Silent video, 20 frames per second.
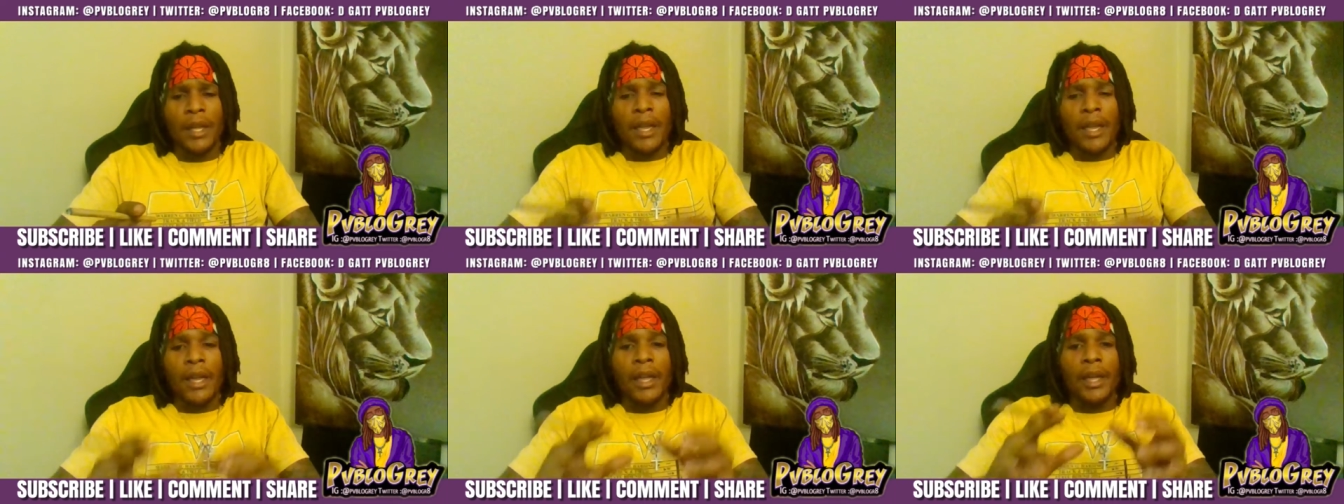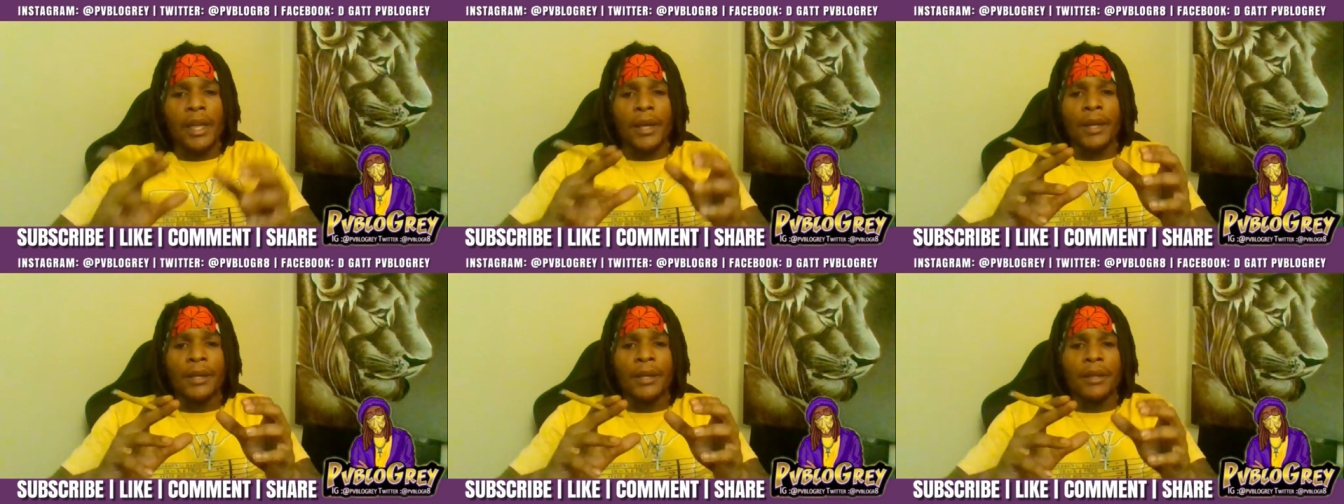
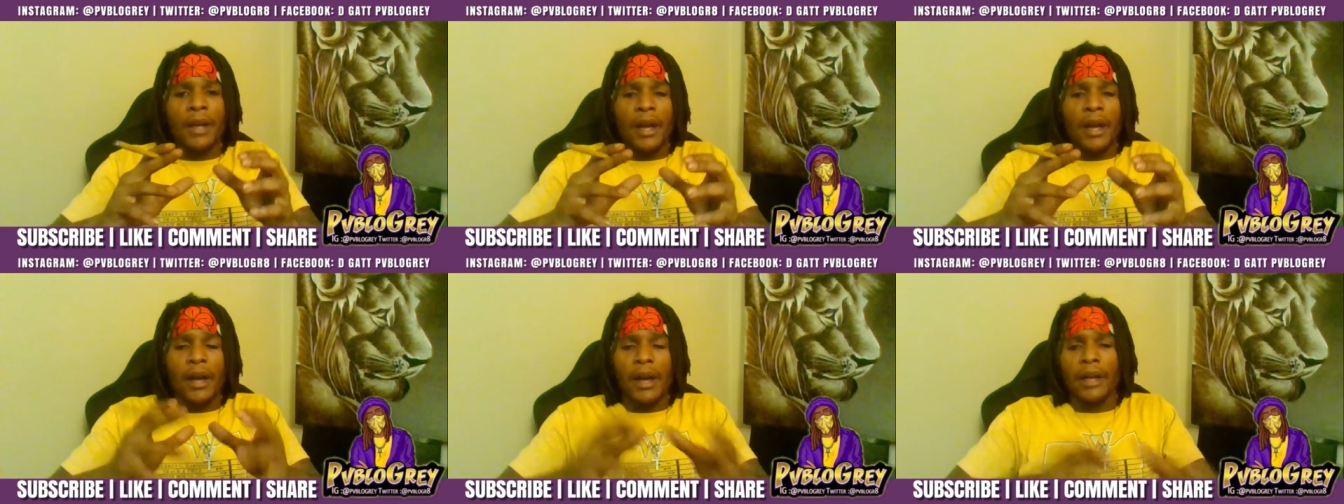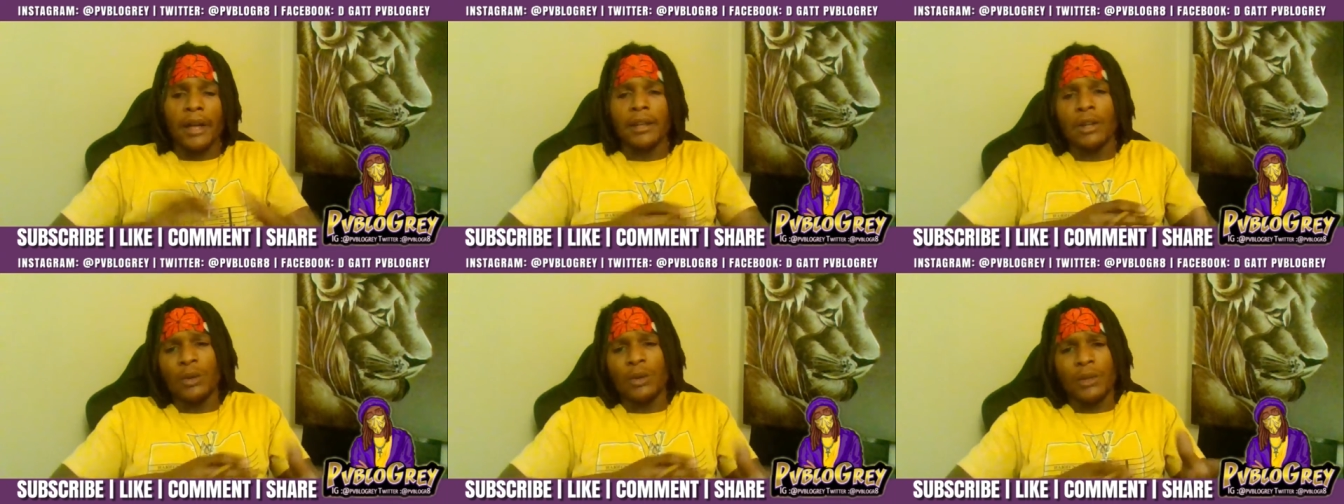And
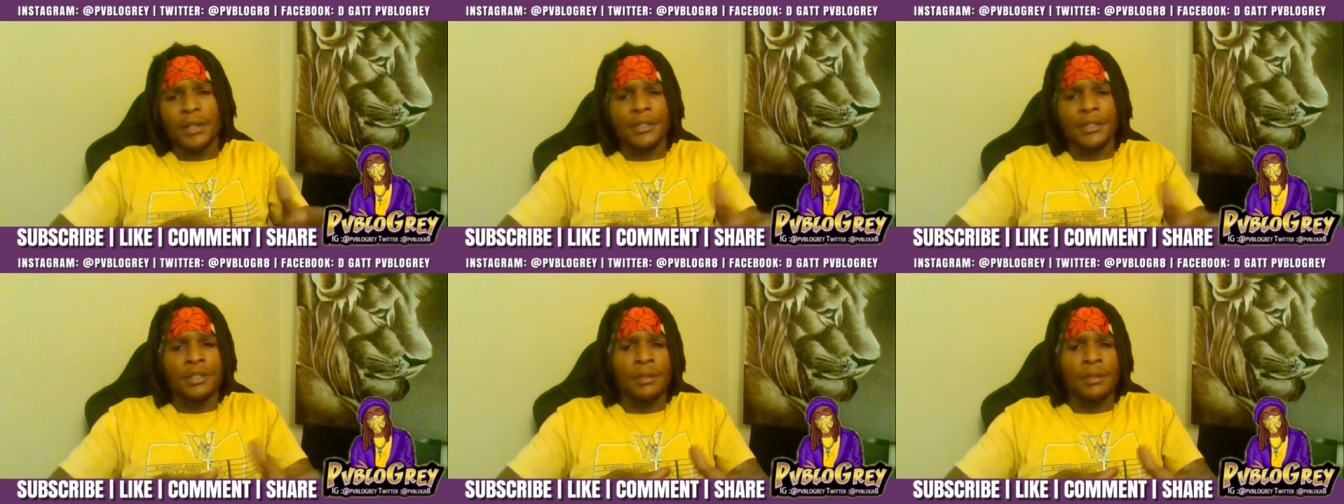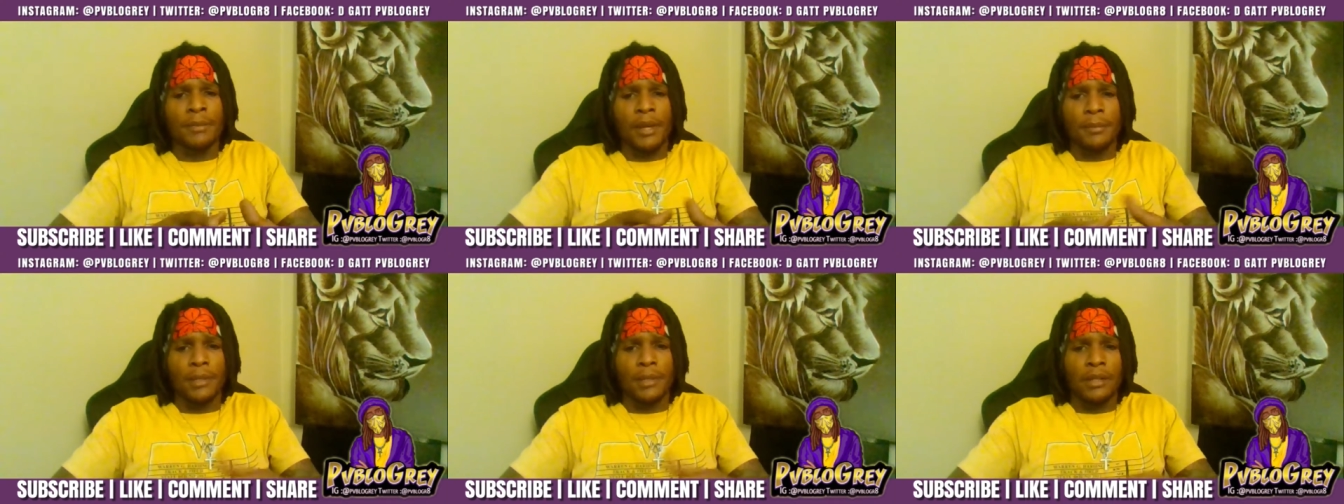I know that shit
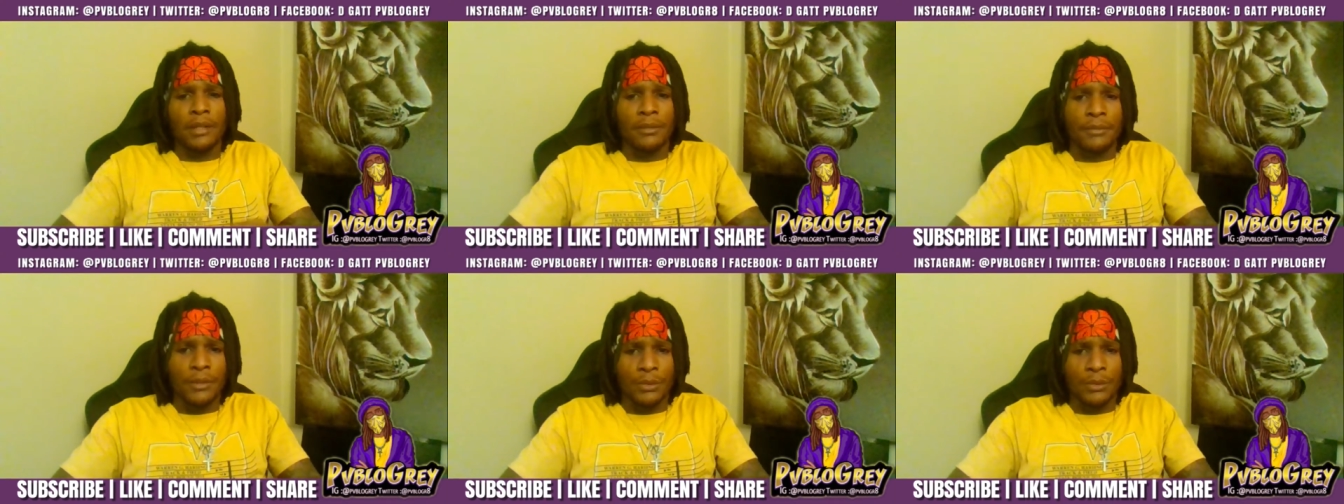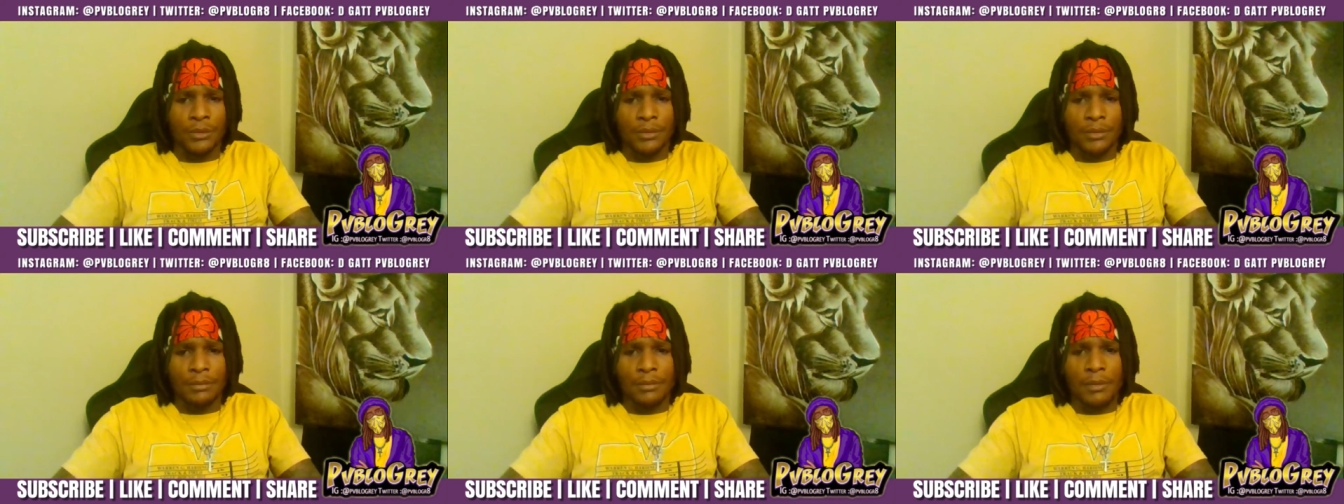might be
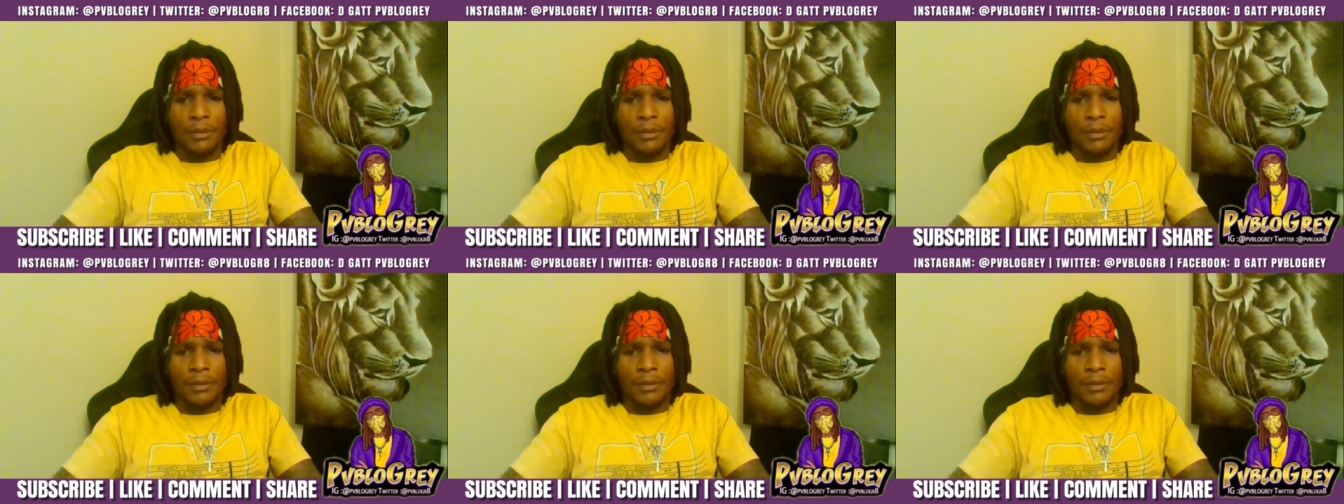confusing,